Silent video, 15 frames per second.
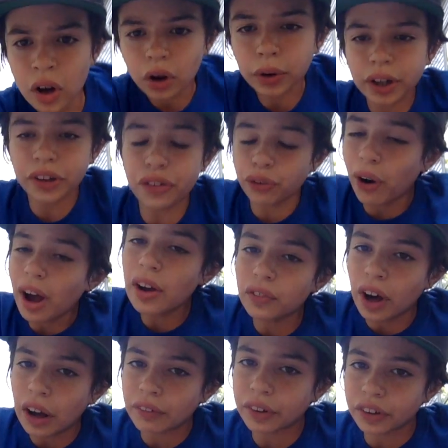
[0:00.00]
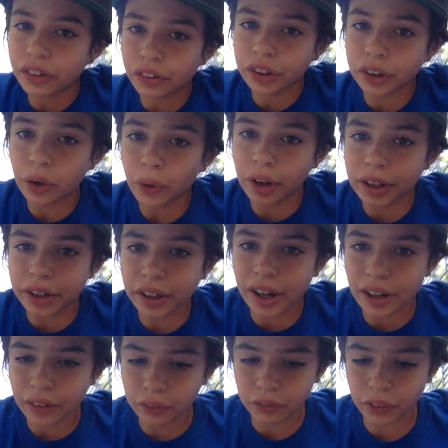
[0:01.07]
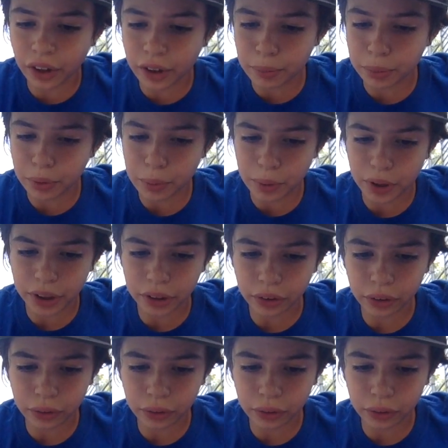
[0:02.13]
Okay, so I have obviously no idea how to fly a boomerang.